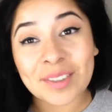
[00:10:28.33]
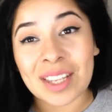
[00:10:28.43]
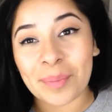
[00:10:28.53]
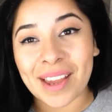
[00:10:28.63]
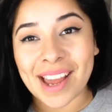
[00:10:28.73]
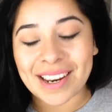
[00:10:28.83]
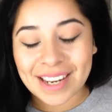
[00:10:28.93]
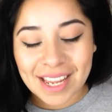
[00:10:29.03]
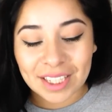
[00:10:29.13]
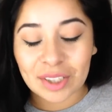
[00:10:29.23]
we're stepping
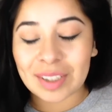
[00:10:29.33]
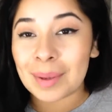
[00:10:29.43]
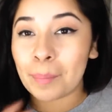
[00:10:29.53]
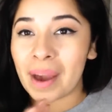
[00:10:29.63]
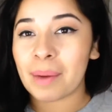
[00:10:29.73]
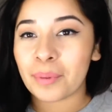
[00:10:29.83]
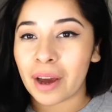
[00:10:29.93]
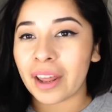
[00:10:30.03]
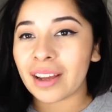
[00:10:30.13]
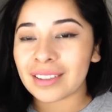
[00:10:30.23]
into some MAC
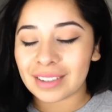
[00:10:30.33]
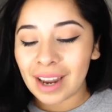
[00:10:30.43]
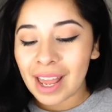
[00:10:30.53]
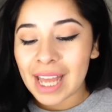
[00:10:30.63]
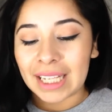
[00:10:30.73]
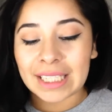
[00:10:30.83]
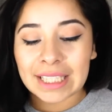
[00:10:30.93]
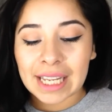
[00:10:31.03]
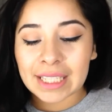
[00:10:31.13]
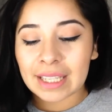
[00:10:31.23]
products. This
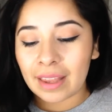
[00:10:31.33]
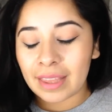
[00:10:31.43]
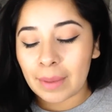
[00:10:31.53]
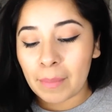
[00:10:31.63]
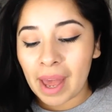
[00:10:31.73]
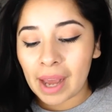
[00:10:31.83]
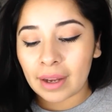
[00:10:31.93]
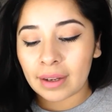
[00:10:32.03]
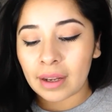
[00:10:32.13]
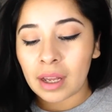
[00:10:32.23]
is the MAC
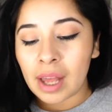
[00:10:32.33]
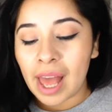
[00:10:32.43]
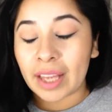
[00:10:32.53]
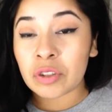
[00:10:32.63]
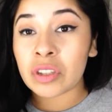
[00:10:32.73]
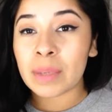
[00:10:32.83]
Extra